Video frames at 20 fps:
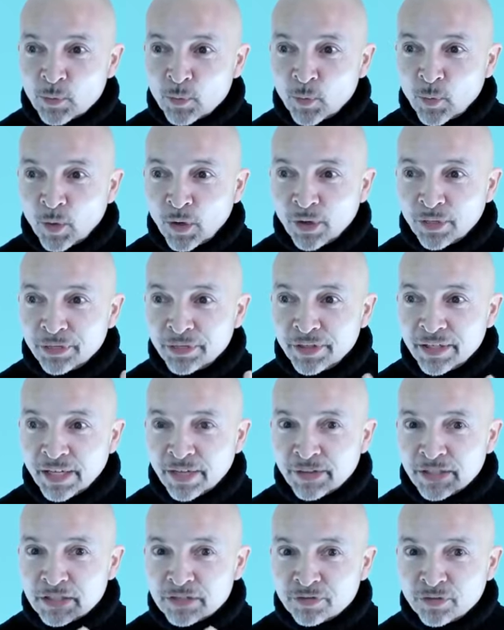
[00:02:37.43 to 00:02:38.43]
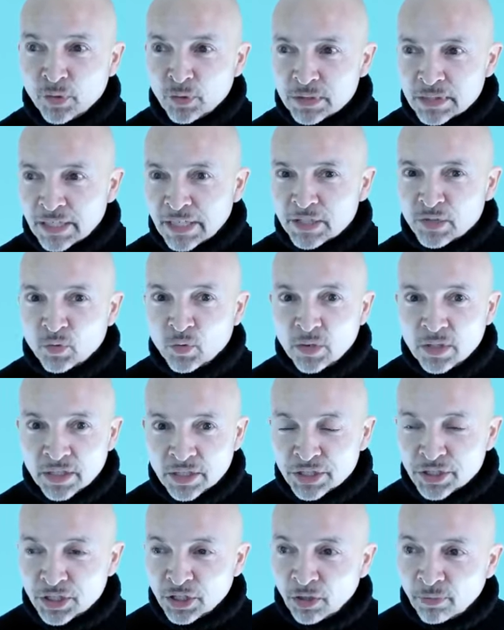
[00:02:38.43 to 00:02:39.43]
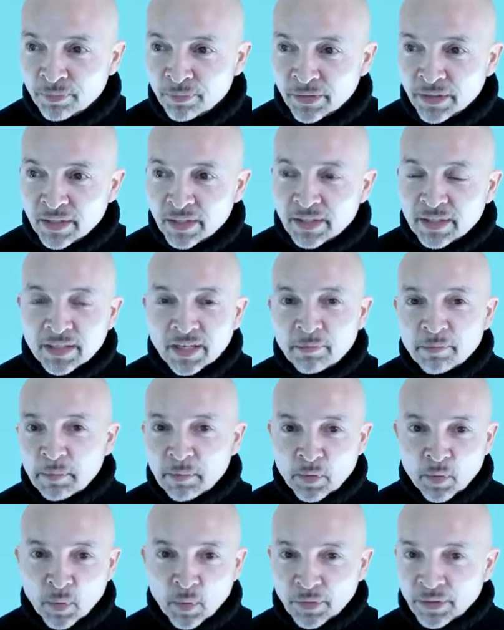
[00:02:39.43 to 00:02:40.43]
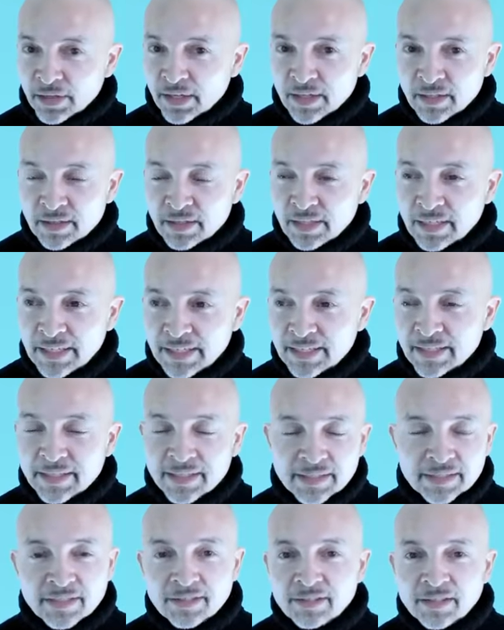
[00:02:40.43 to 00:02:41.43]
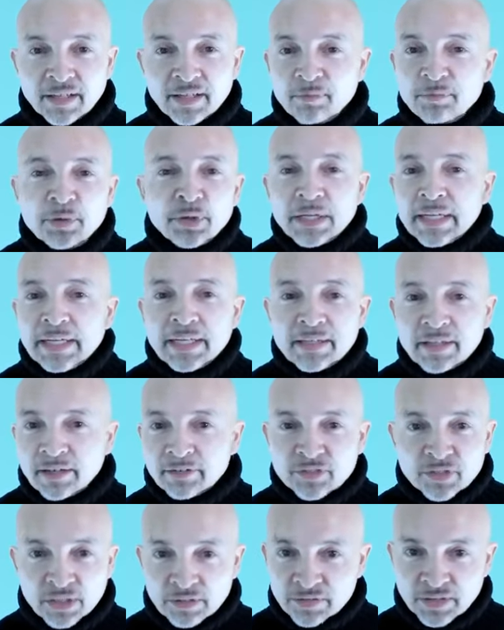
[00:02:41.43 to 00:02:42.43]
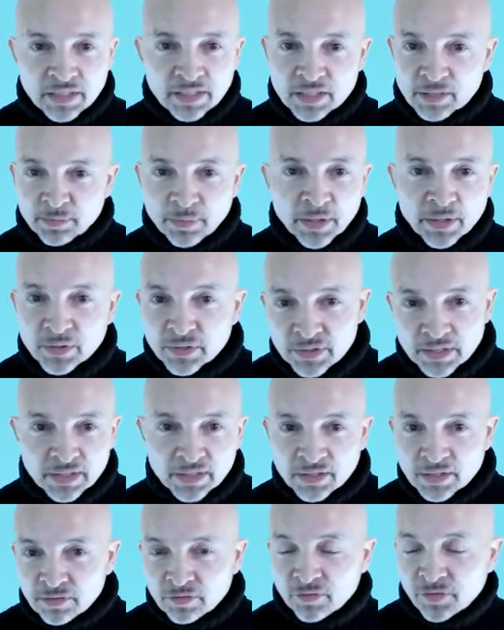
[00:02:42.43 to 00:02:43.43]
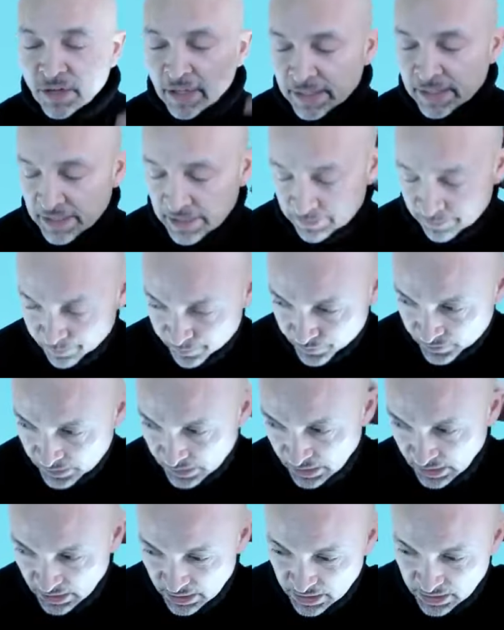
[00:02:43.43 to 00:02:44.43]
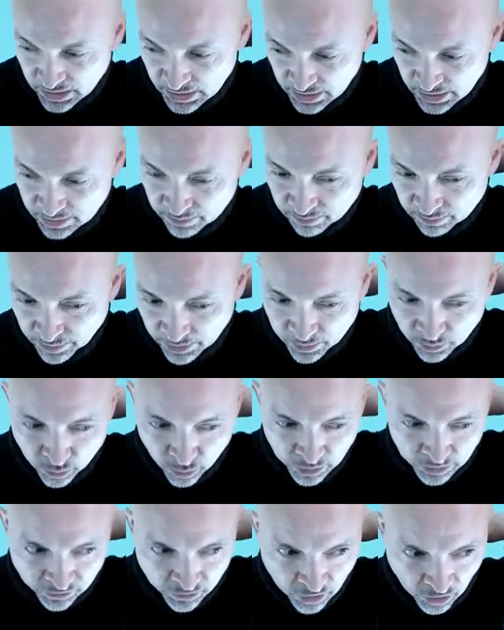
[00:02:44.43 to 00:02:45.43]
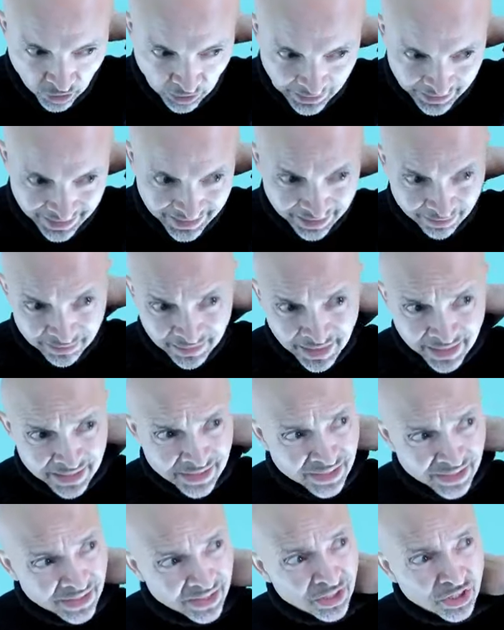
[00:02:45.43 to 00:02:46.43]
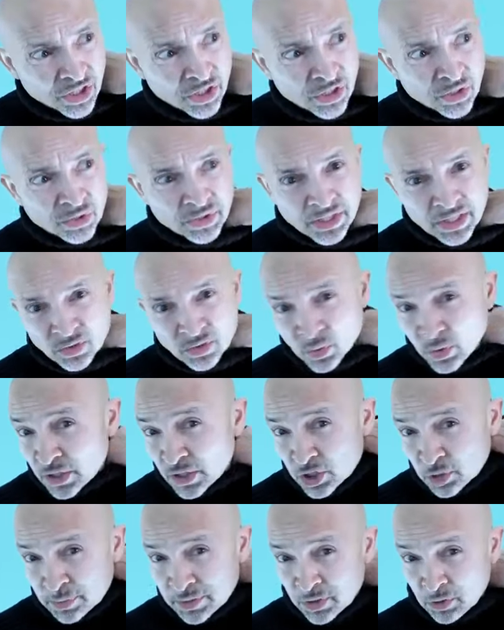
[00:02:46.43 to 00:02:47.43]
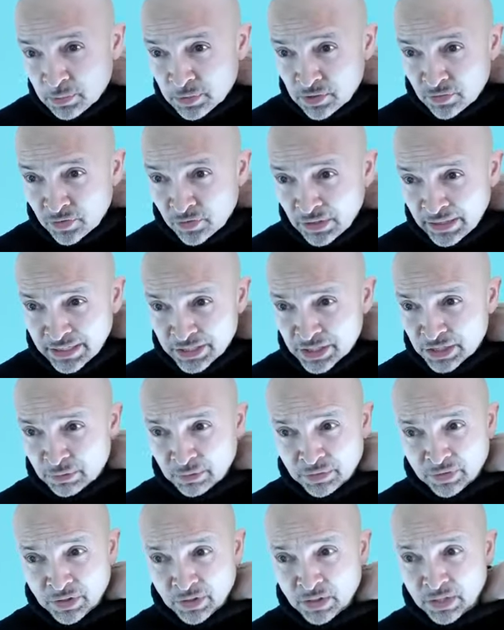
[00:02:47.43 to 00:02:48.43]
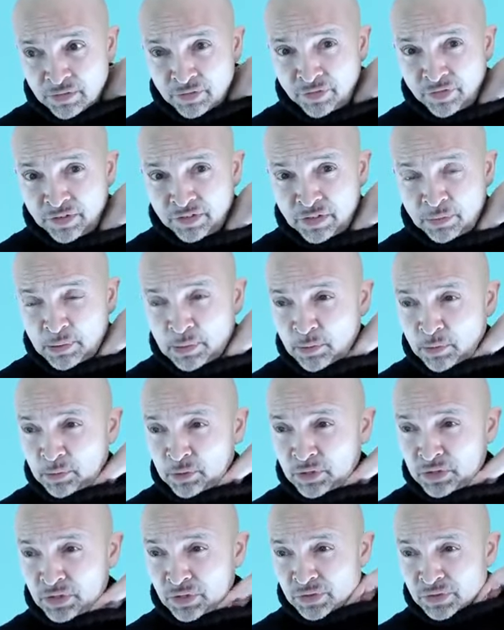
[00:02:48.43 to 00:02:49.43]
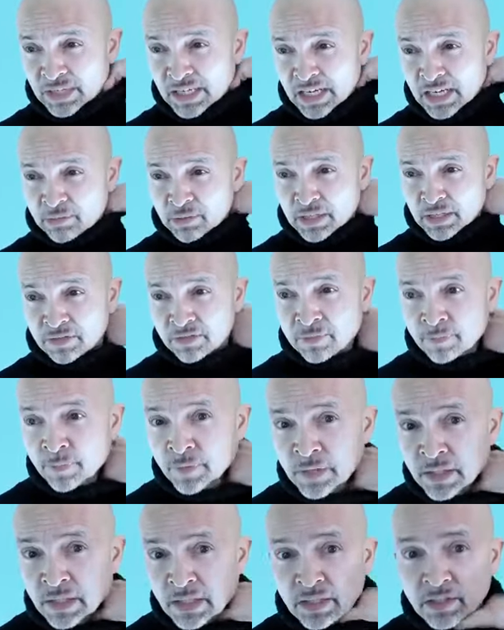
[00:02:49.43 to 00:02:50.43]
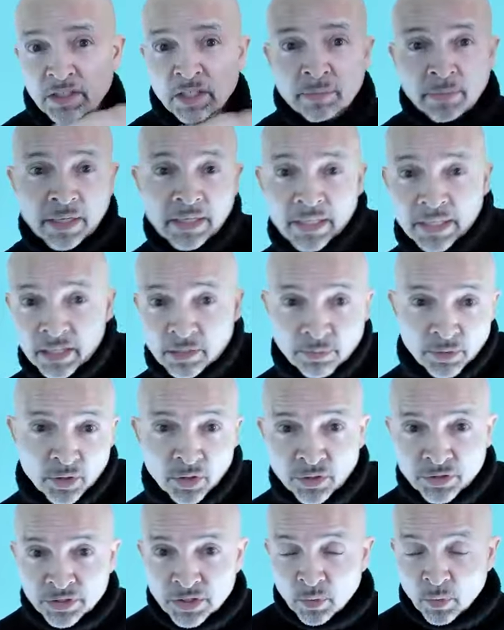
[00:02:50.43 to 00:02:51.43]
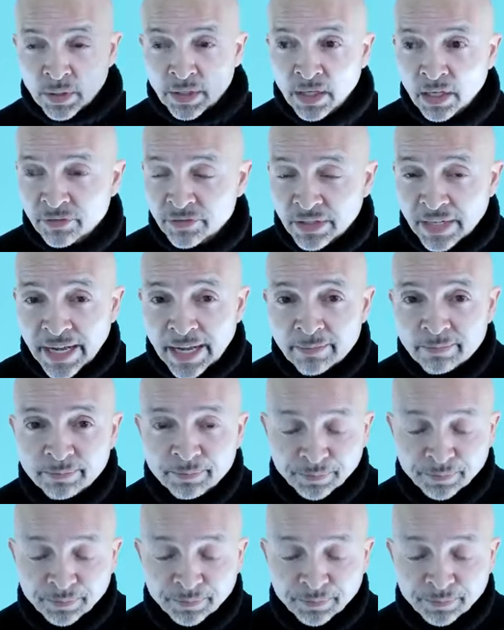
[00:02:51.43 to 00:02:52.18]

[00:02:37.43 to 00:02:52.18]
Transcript: what the, I think it's forward slash workshop. Can't remember what the, the link is. So I'll put it in after I've done this post and you can find it. Um, but we've got, I think next Tuesday's workshop is almost full actually. We've got over 50 people booked onto that, I believe. So you may need to book onto the one after that.